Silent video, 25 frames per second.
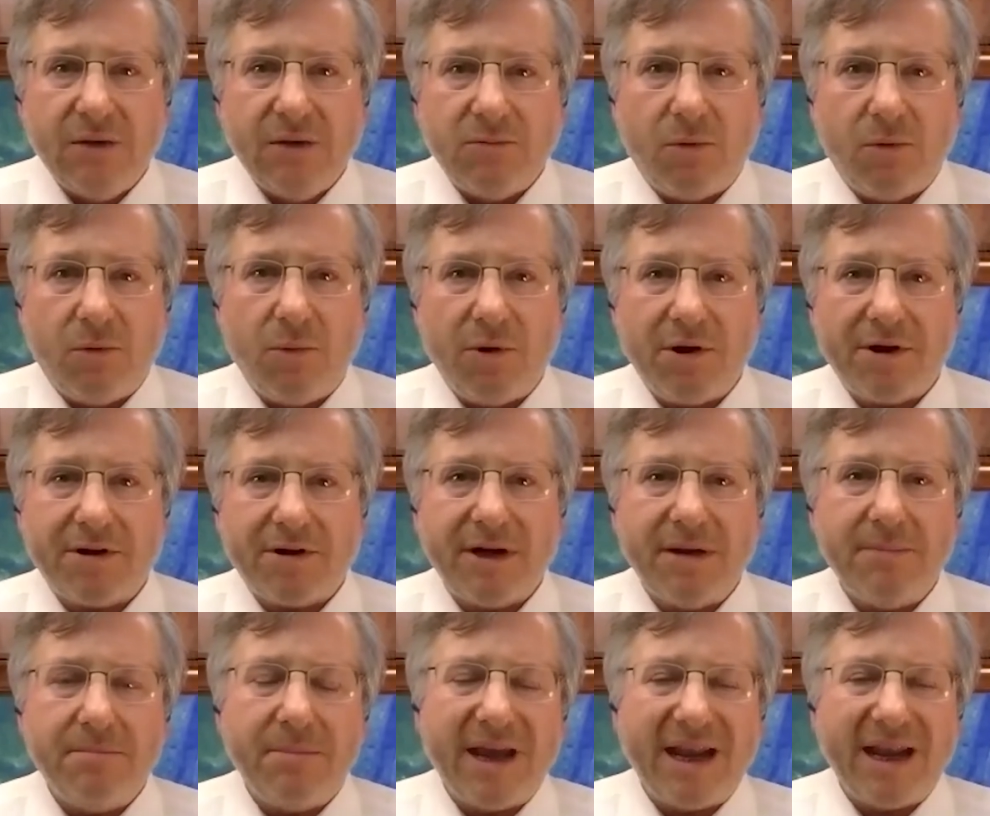when
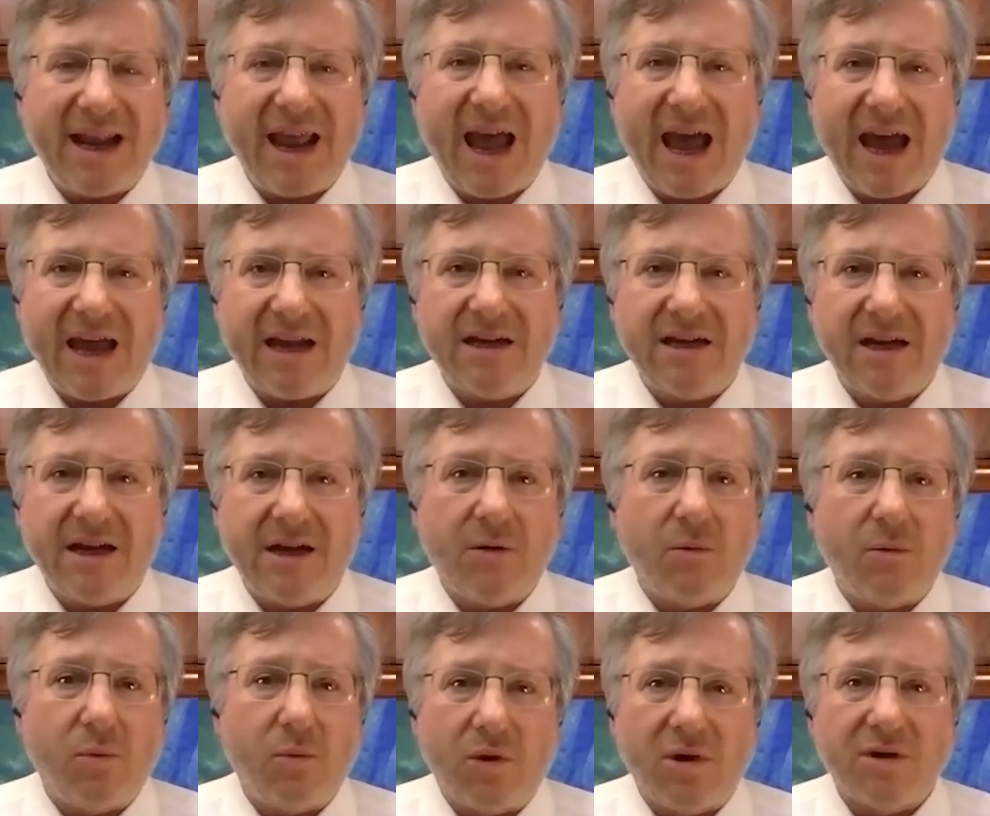we're in Manhattan
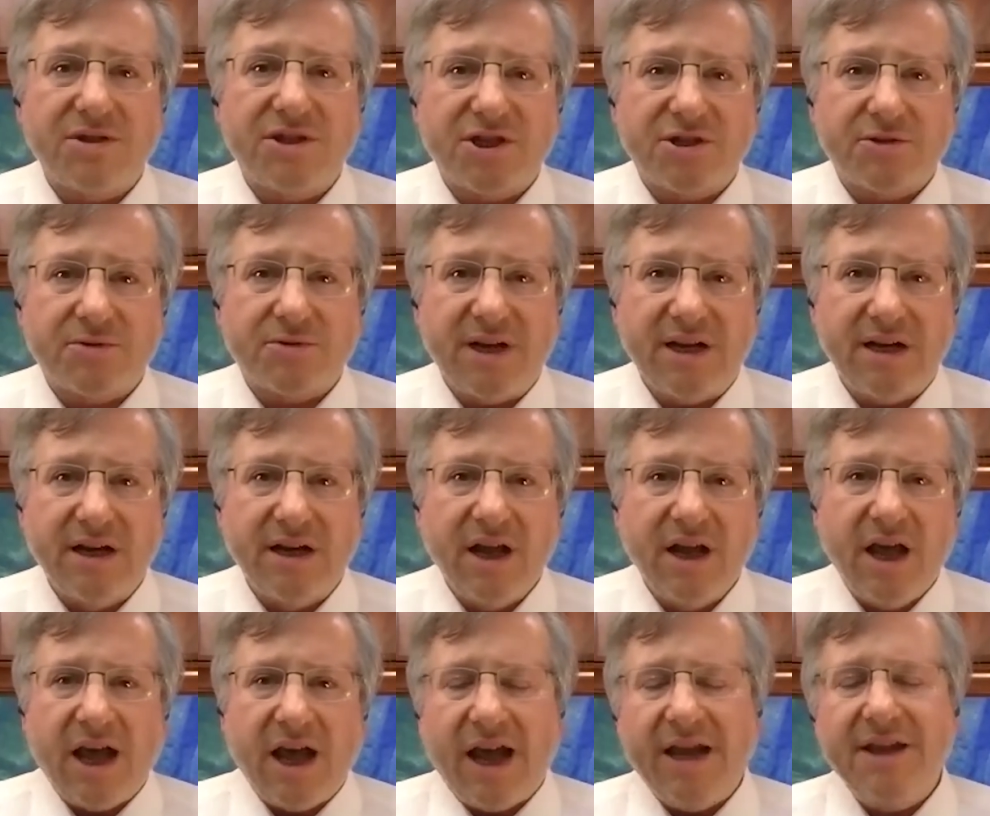and in Wall Street
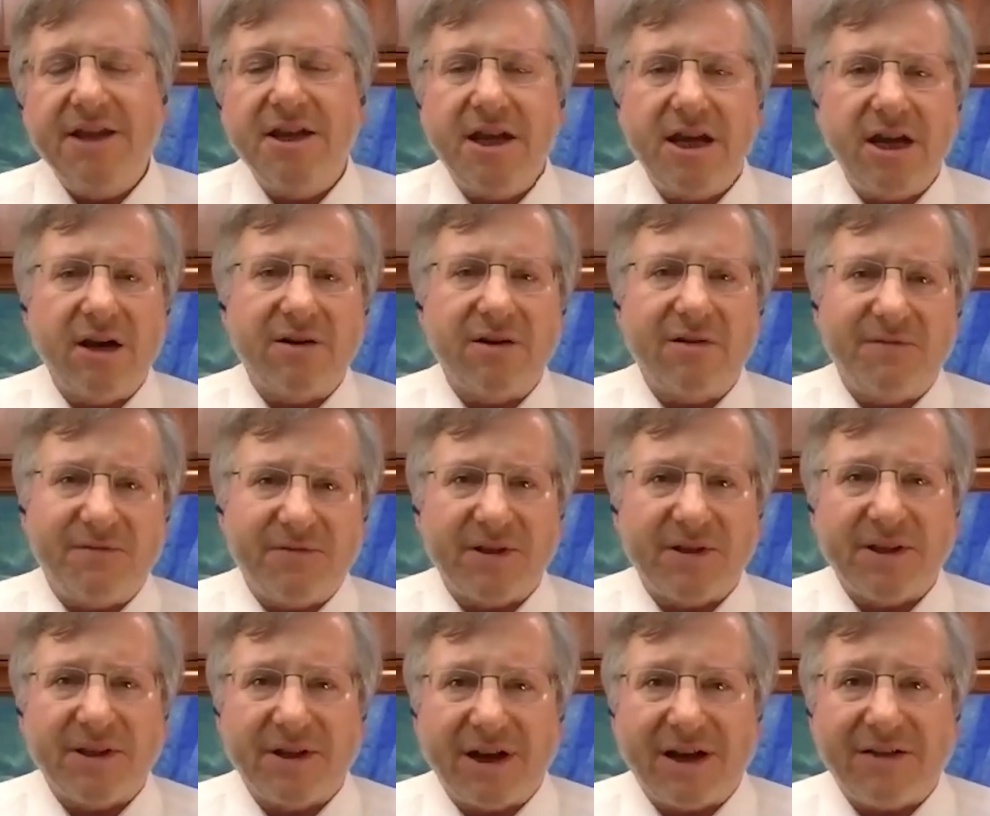and you're here in
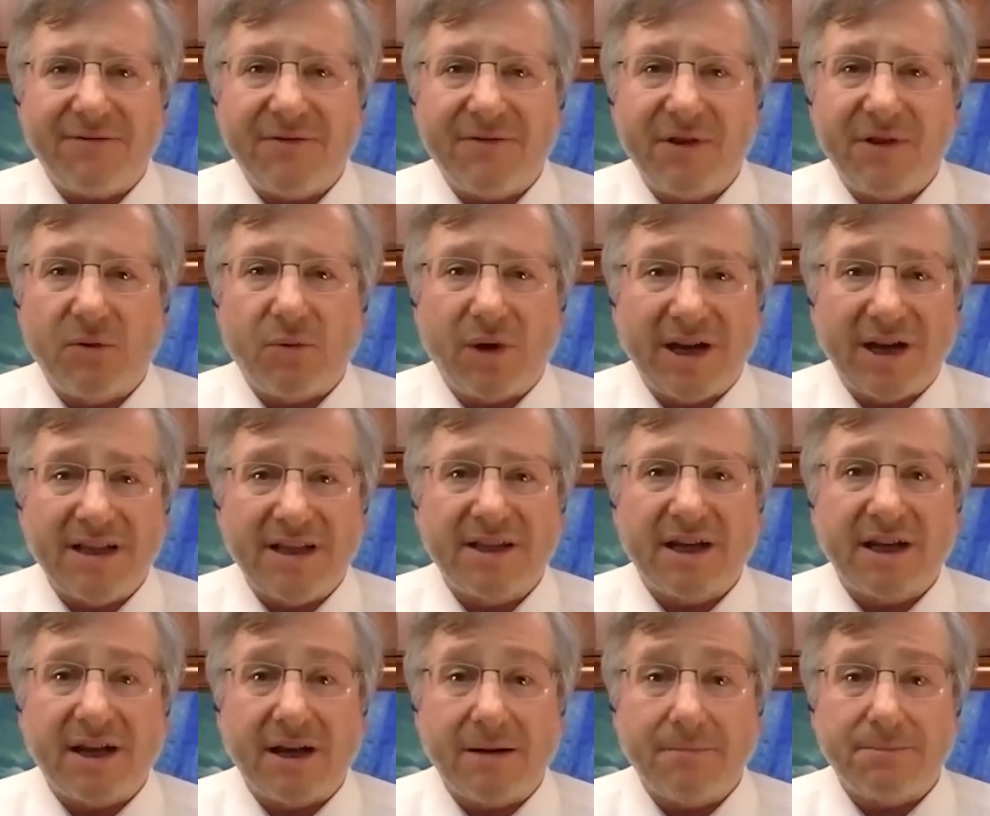Philadelphia
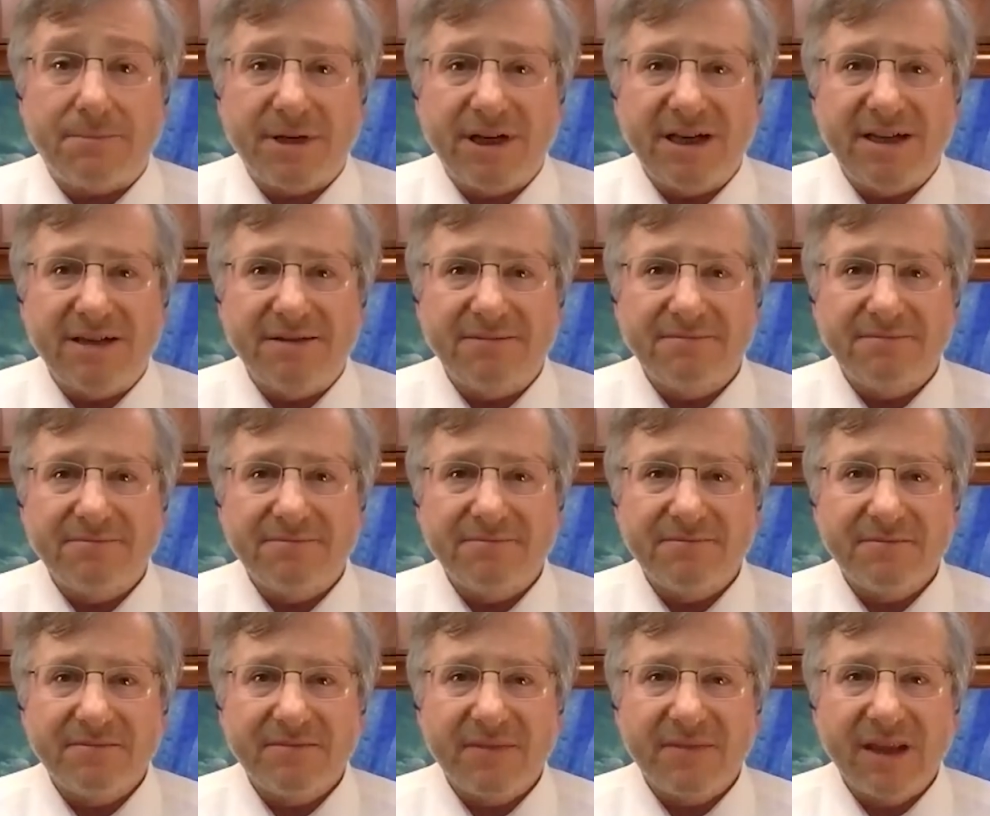running the company.
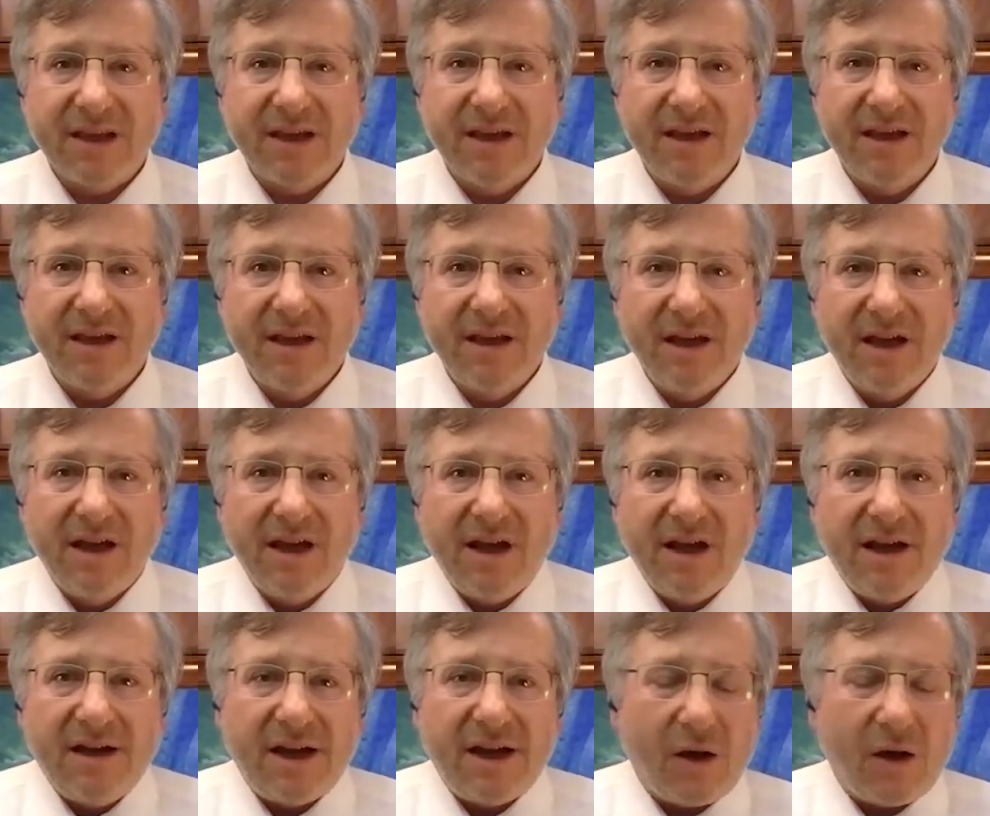
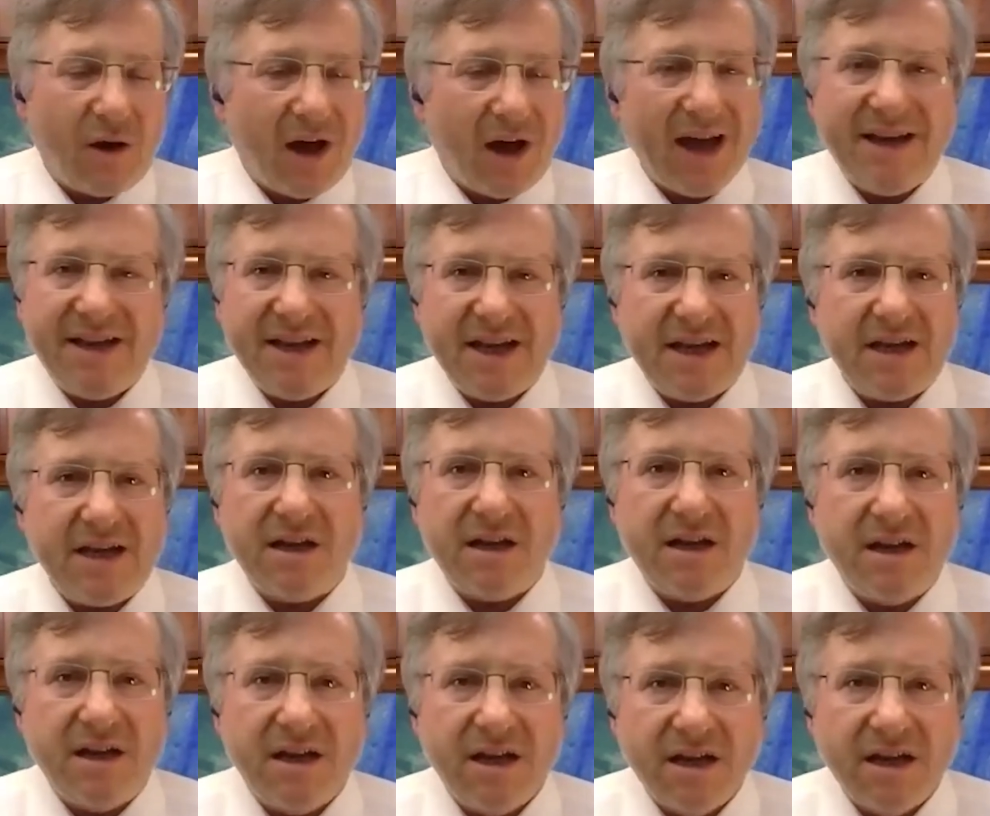Now, I
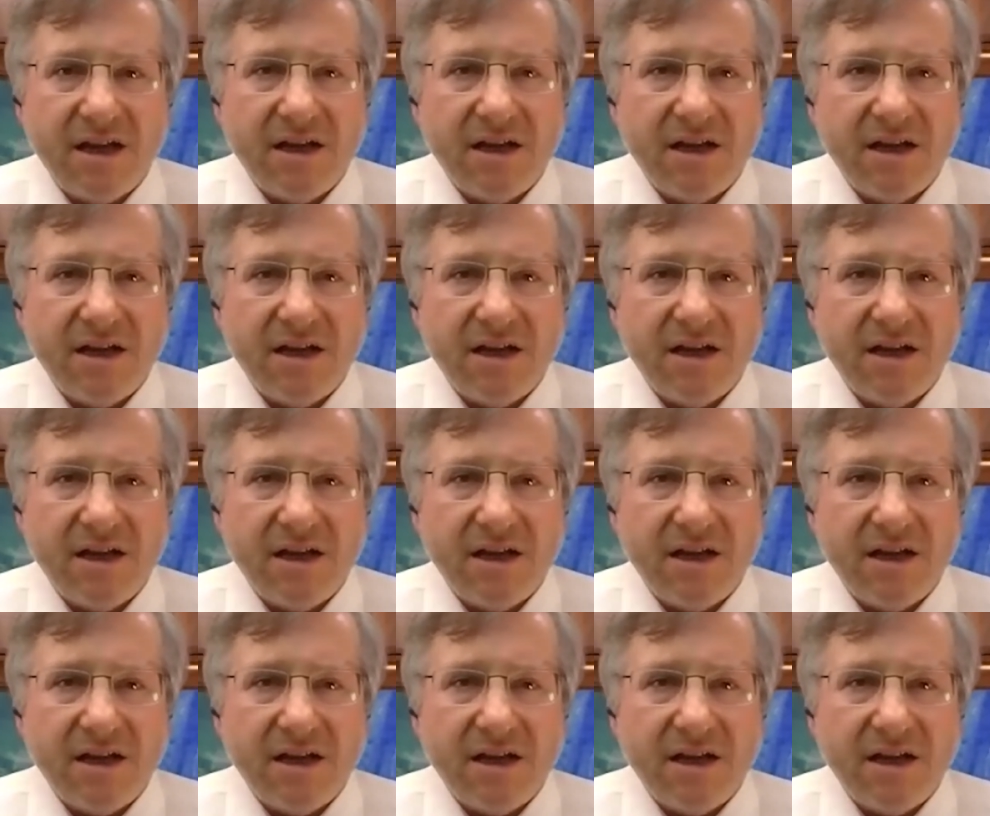didn't